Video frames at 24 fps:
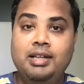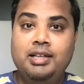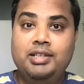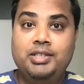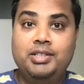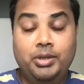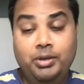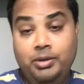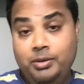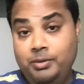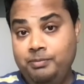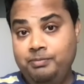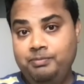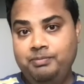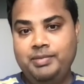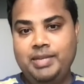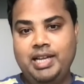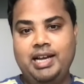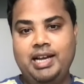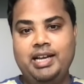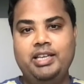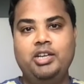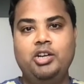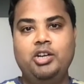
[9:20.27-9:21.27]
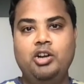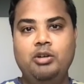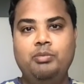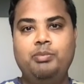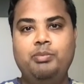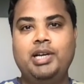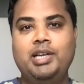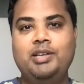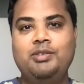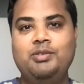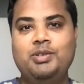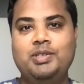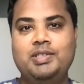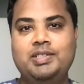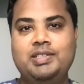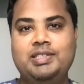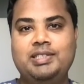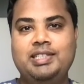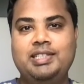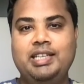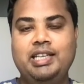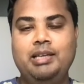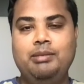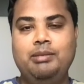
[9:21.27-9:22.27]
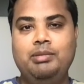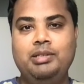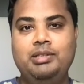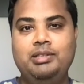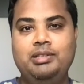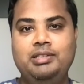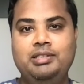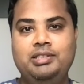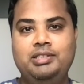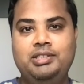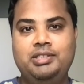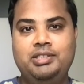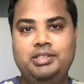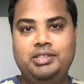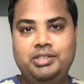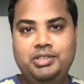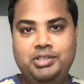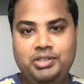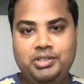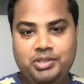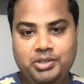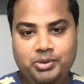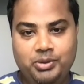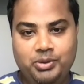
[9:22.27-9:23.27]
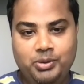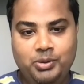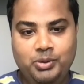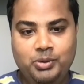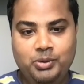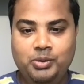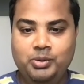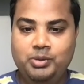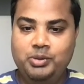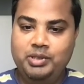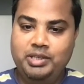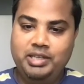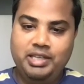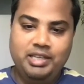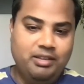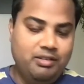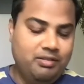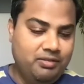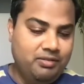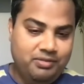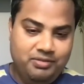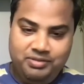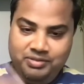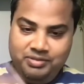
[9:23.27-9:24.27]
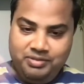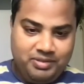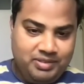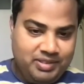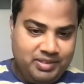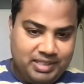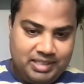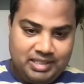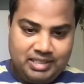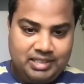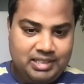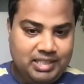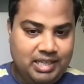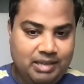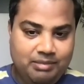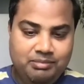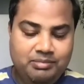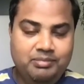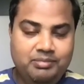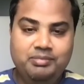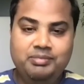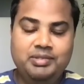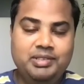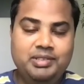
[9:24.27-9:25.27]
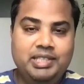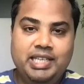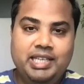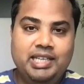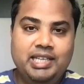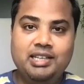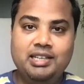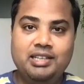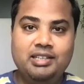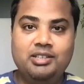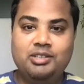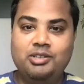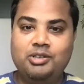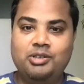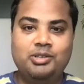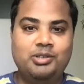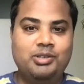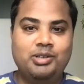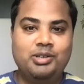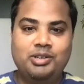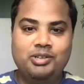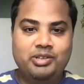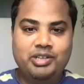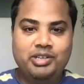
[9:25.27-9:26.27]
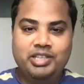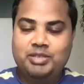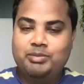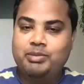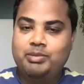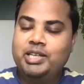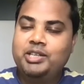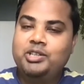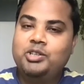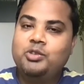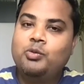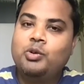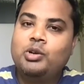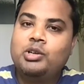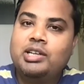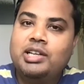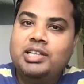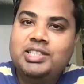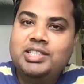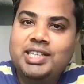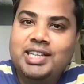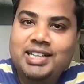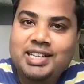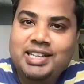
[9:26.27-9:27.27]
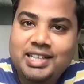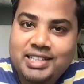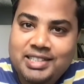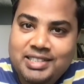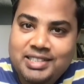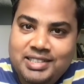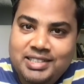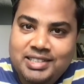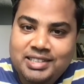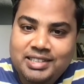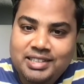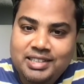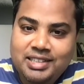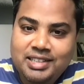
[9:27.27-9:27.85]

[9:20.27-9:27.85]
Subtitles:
So I hope I was able to give some gyan or explain you what agile is.